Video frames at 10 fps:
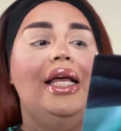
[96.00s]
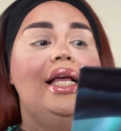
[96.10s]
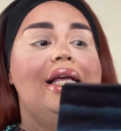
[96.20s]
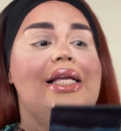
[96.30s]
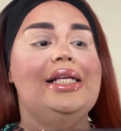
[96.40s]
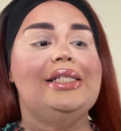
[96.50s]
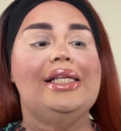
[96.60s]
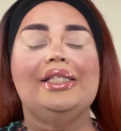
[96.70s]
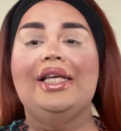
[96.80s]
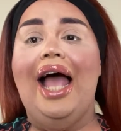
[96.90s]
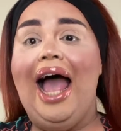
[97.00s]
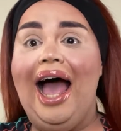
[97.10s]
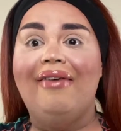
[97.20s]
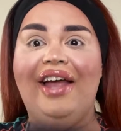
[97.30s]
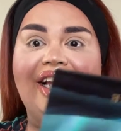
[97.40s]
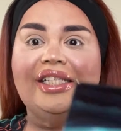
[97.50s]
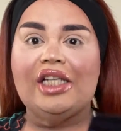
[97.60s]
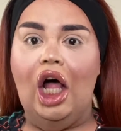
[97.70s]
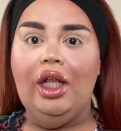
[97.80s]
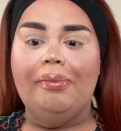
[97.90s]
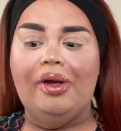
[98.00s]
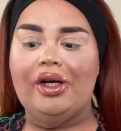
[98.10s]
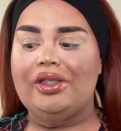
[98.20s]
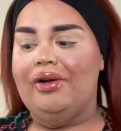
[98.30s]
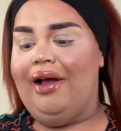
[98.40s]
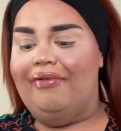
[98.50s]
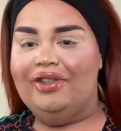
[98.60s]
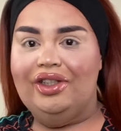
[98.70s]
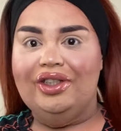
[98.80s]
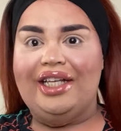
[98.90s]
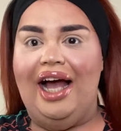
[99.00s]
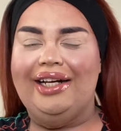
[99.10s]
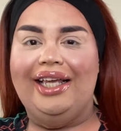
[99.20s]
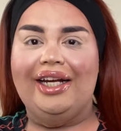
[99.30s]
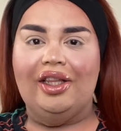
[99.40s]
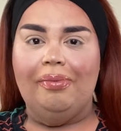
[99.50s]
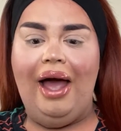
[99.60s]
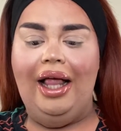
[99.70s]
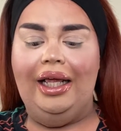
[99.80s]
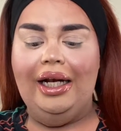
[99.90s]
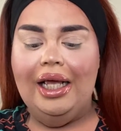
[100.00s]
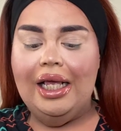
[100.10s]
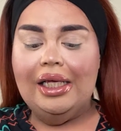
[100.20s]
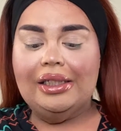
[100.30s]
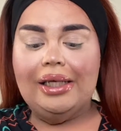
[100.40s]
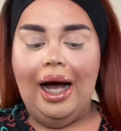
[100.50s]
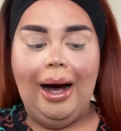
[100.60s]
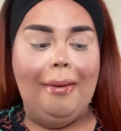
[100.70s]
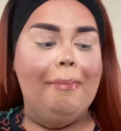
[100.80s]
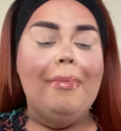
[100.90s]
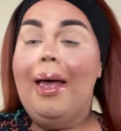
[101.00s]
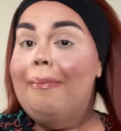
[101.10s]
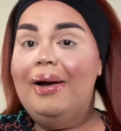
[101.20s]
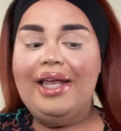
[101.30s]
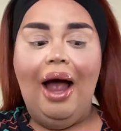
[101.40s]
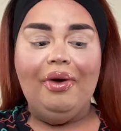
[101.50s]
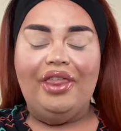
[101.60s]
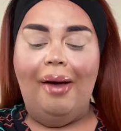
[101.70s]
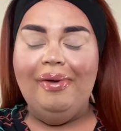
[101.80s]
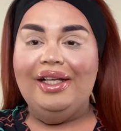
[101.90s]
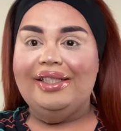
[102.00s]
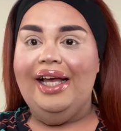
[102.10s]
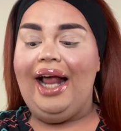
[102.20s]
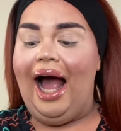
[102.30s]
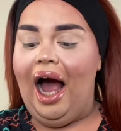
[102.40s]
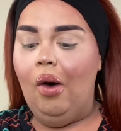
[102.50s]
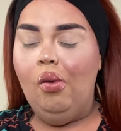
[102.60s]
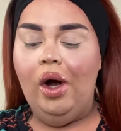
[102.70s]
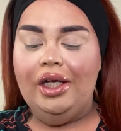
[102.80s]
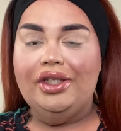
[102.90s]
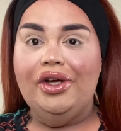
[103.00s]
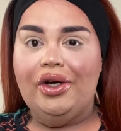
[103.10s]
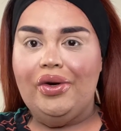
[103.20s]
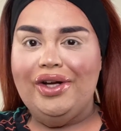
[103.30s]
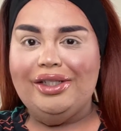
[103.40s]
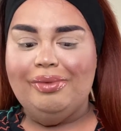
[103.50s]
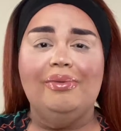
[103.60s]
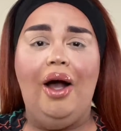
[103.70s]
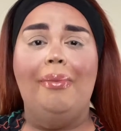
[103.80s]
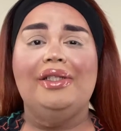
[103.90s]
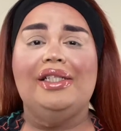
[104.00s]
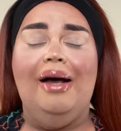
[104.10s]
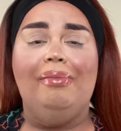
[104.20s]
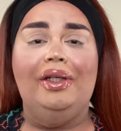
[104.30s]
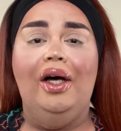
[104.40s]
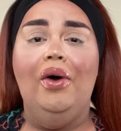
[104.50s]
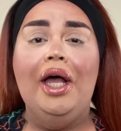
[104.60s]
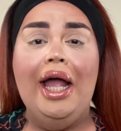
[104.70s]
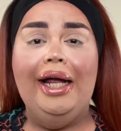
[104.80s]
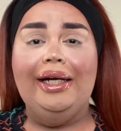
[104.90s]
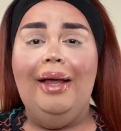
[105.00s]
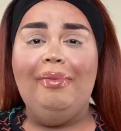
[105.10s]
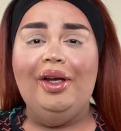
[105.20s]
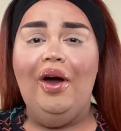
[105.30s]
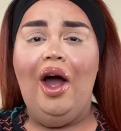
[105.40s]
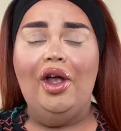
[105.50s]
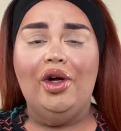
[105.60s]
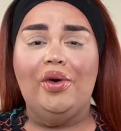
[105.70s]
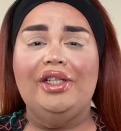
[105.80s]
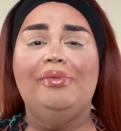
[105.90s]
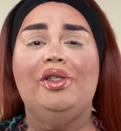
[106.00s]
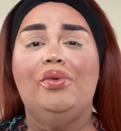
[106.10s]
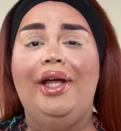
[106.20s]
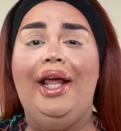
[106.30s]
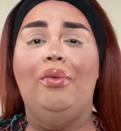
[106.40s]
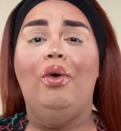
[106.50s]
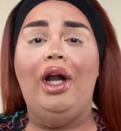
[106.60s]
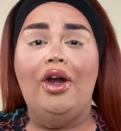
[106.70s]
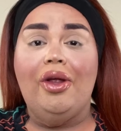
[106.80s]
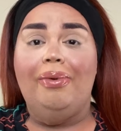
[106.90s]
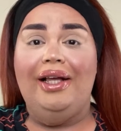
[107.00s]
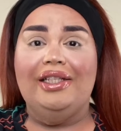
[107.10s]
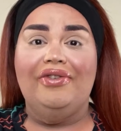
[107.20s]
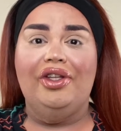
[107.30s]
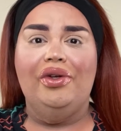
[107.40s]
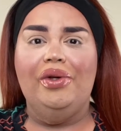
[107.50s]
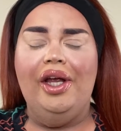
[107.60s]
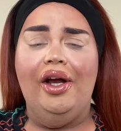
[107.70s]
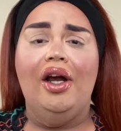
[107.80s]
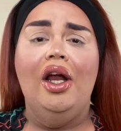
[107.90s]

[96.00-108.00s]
is to have a solid mirror so I don't have to look down and get another palette. But yeah, with that being said, how was your Christmas? Comments down below and let me know how your Christmas went and what are your plans for the new year.